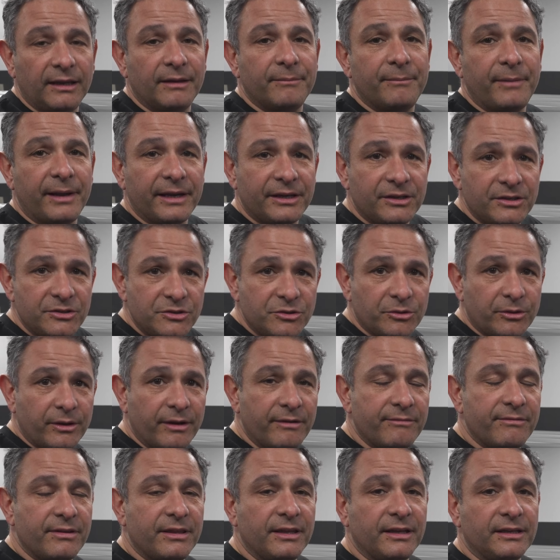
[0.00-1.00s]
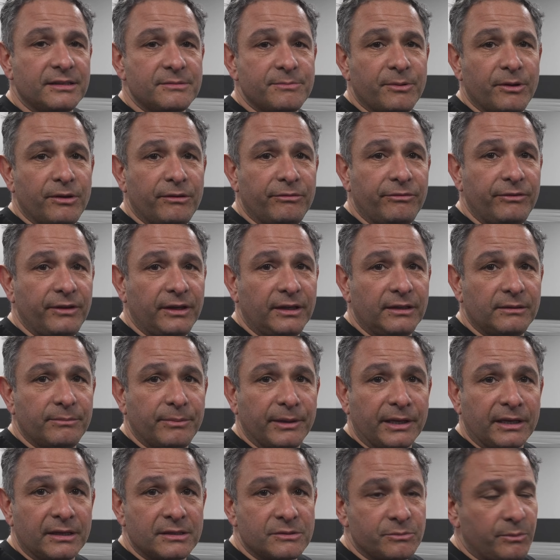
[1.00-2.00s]
and making sure everything's perfect,
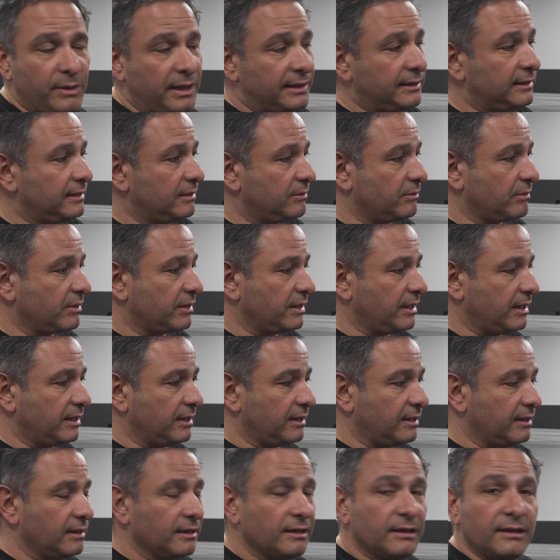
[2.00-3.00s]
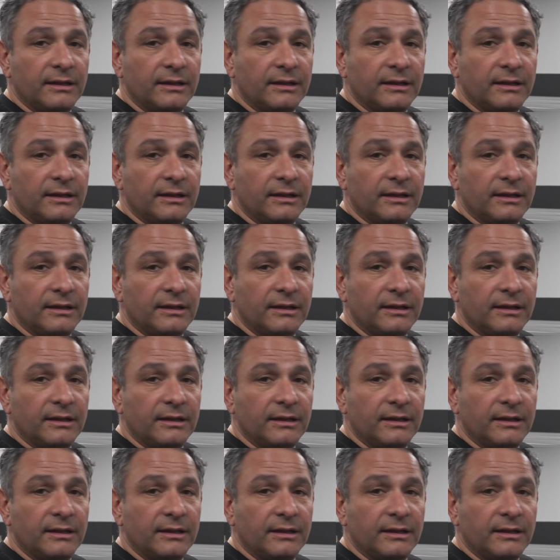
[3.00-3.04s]
because one little thing